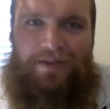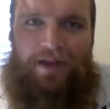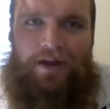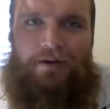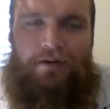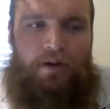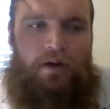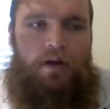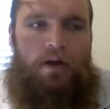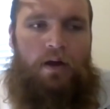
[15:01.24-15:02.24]
there.
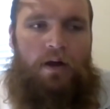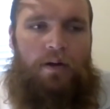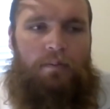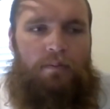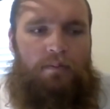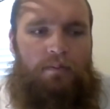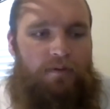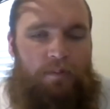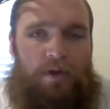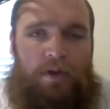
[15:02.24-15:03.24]
But
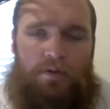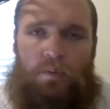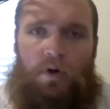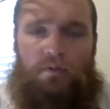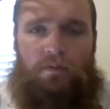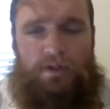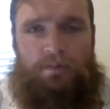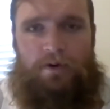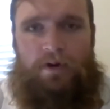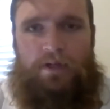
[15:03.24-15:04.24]
for me, it was a wonderful
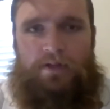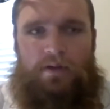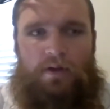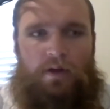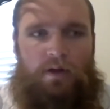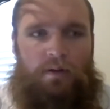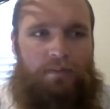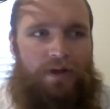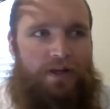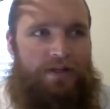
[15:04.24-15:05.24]
experience,
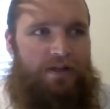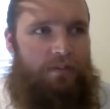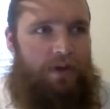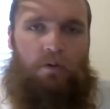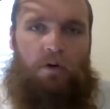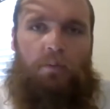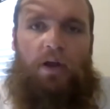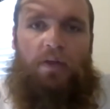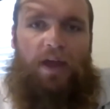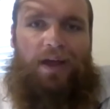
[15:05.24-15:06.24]
at least to be
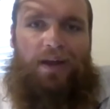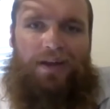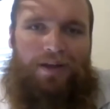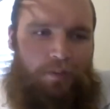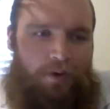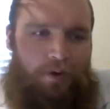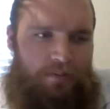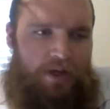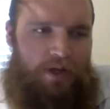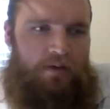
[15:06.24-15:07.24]
incorporate that in other parts of
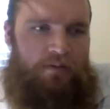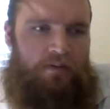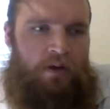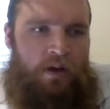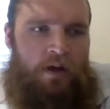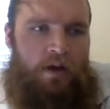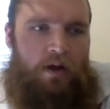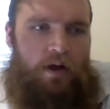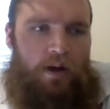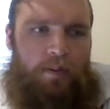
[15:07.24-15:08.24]
my life.
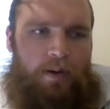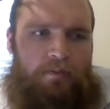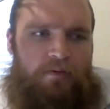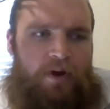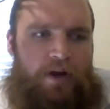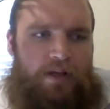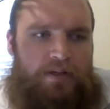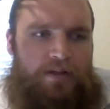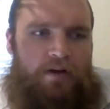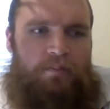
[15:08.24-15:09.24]
I'm a very
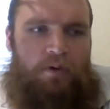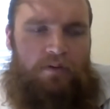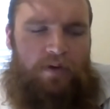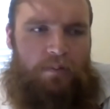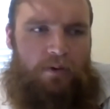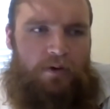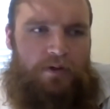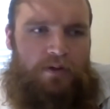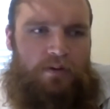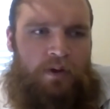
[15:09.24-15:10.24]
self-motivated
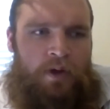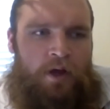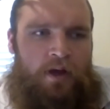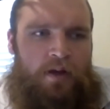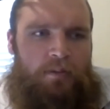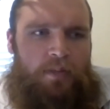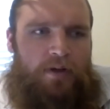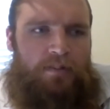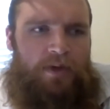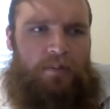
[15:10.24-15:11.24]
person,
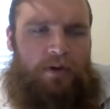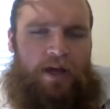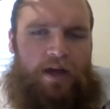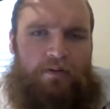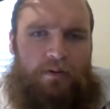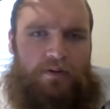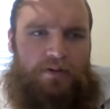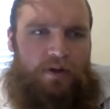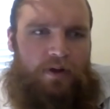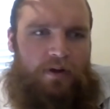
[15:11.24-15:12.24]
but to be able to have those
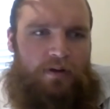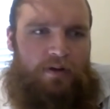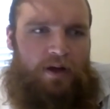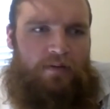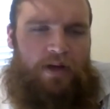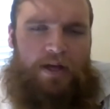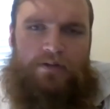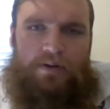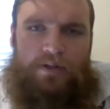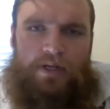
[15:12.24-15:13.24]
kind of
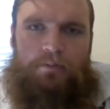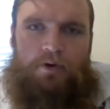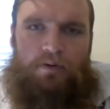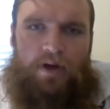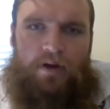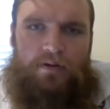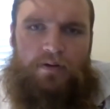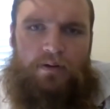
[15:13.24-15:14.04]
extrinsic motivators